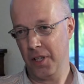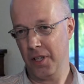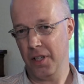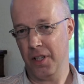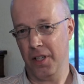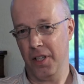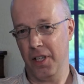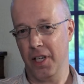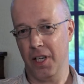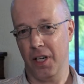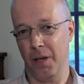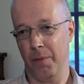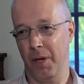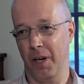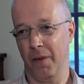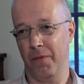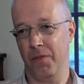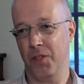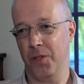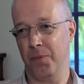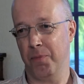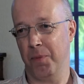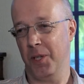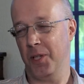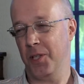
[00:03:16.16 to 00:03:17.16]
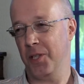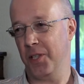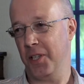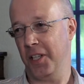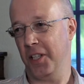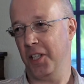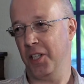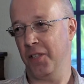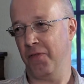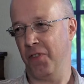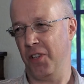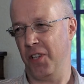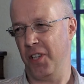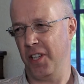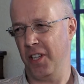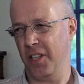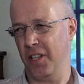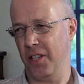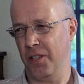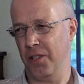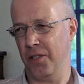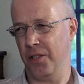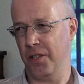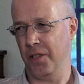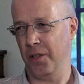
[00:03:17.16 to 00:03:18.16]
Yeah, I mean, I've been seeing this for
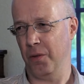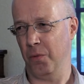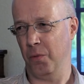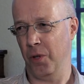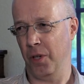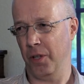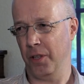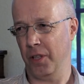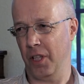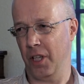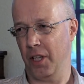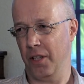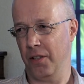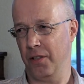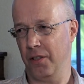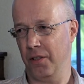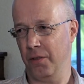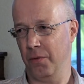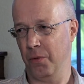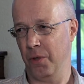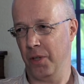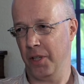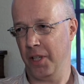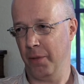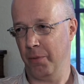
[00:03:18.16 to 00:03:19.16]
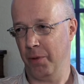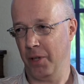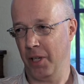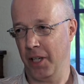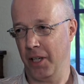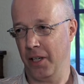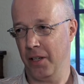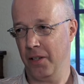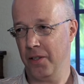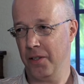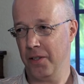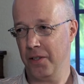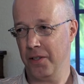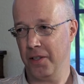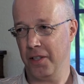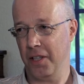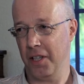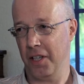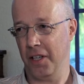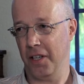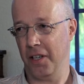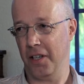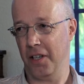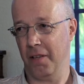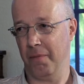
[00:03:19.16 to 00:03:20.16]
years in the work that I do, working with leaders,
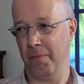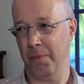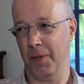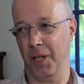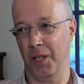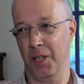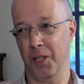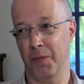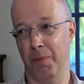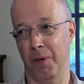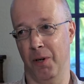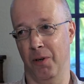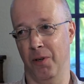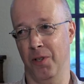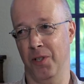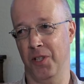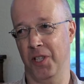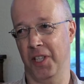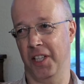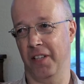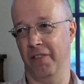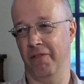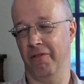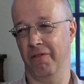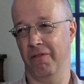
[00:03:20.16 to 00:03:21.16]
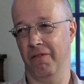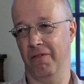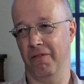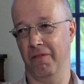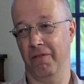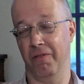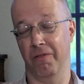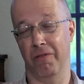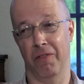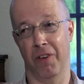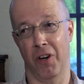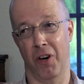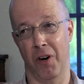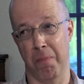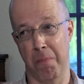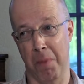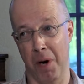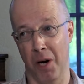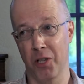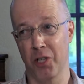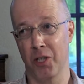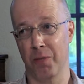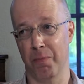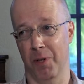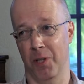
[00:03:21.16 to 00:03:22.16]
and I've been experiencing it very
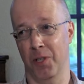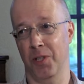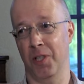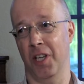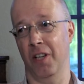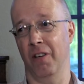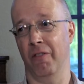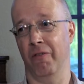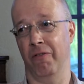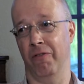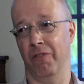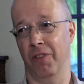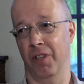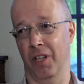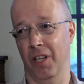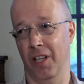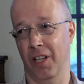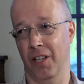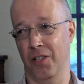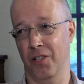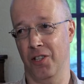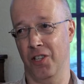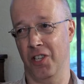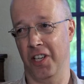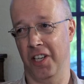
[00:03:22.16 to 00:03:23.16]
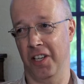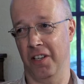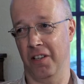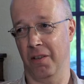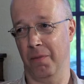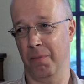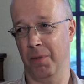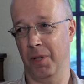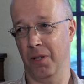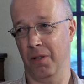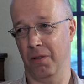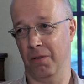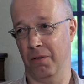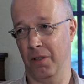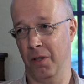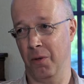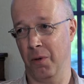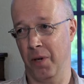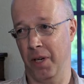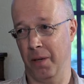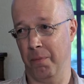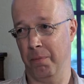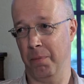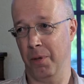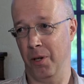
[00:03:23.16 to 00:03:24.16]
much myself in the last year. I've been on
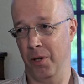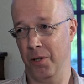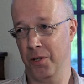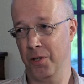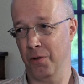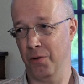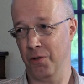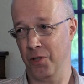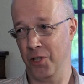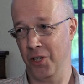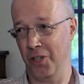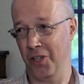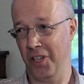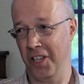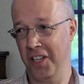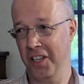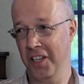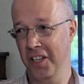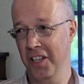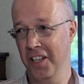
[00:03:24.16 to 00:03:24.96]
quite a personal journey.